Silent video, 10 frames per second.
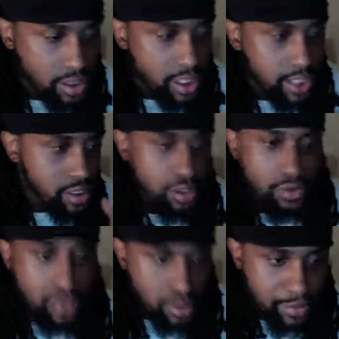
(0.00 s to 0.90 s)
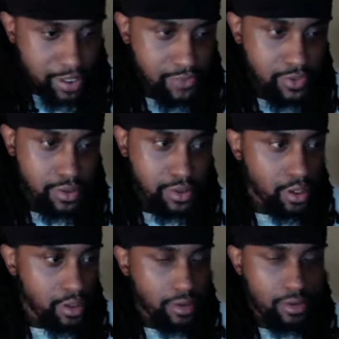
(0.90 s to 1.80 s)
YouTube interview.
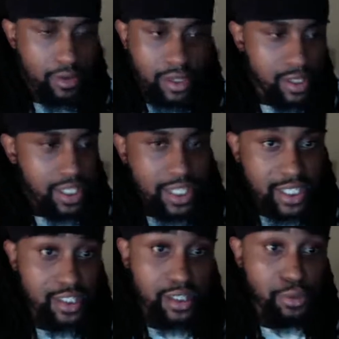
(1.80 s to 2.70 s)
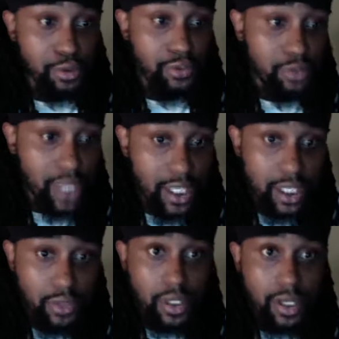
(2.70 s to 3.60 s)
It's just a beautiful thing
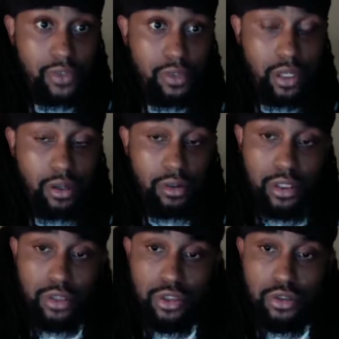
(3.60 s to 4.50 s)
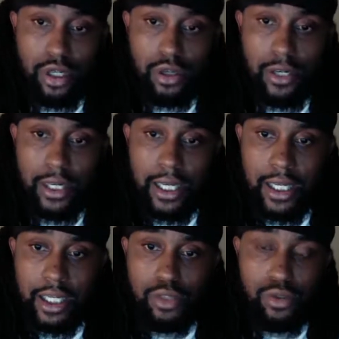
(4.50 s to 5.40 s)
whenever,
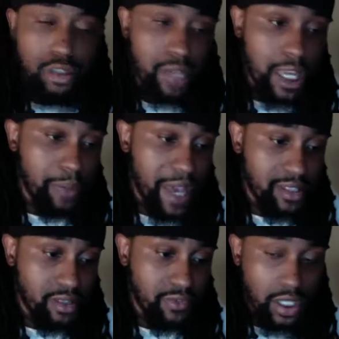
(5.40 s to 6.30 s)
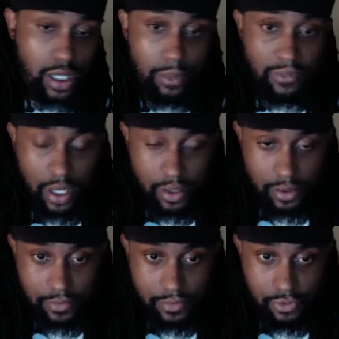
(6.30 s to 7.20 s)
you create passive income flow
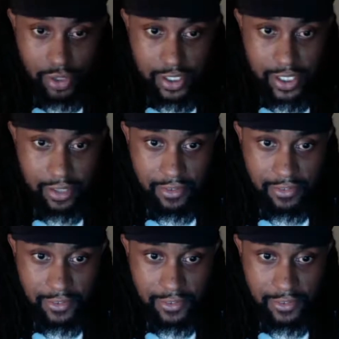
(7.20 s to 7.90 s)
for yourself.